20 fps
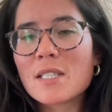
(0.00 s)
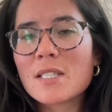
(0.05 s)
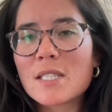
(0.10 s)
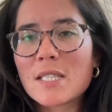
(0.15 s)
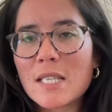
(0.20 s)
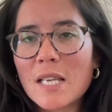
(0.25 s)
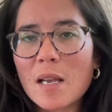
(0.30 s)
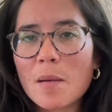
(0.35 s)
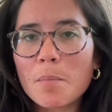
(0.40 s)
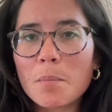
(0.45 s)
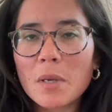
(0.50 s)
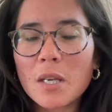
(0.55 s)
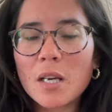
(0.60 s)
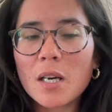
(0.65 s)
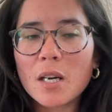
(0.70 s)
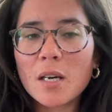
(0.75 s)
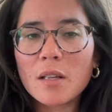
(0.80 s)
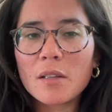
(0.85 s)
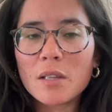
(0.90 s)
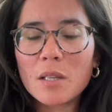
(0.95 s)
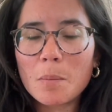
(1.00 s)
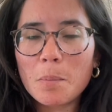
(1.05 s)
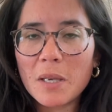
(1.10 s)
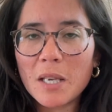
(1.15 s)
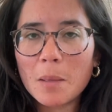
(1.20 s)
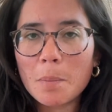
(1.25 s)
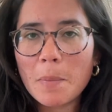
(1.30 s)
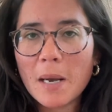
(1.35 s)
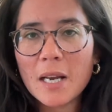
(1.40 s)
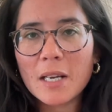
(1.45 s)
CMBR, the
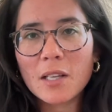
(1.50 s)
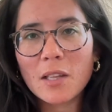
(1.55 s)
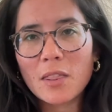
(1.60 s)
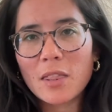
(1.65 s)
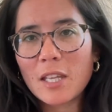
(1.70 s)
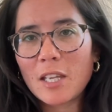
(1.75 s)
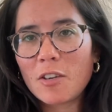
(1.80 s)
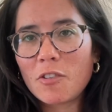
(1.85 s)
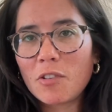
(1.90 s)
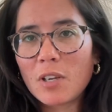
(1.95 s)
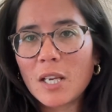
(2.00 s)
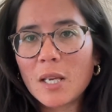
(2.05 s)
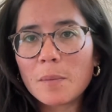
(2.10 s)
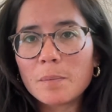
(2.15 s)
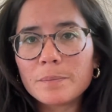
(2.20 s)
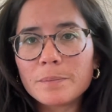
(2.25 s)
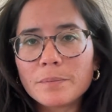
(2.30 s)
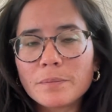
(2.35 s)
Big Bang Theory.